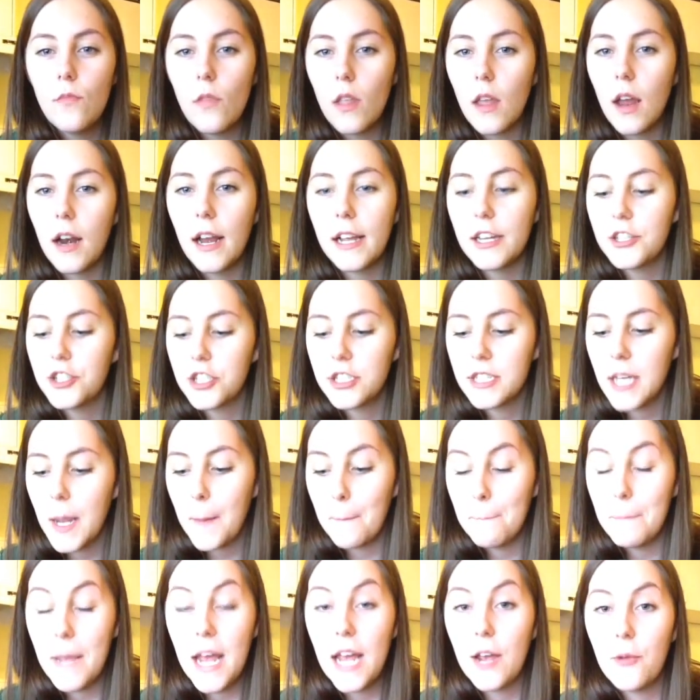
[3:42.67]
and I can just like
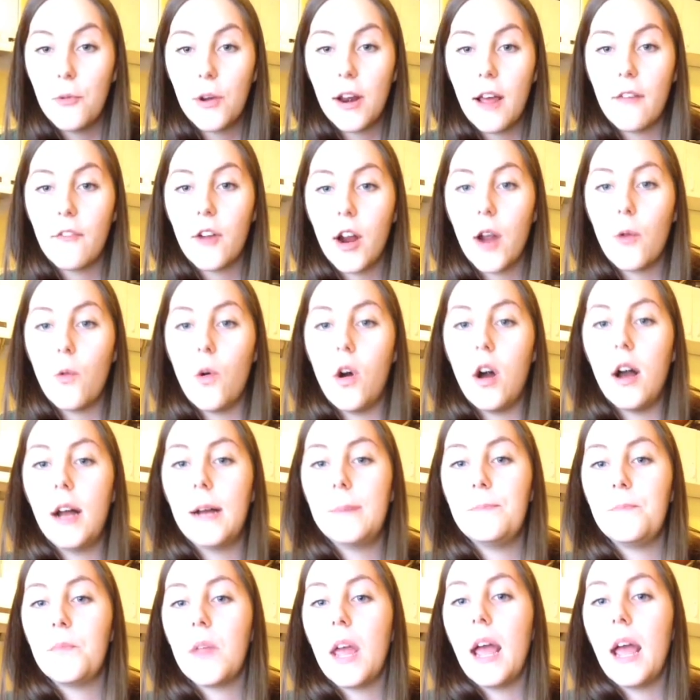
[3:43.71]
make whatever I want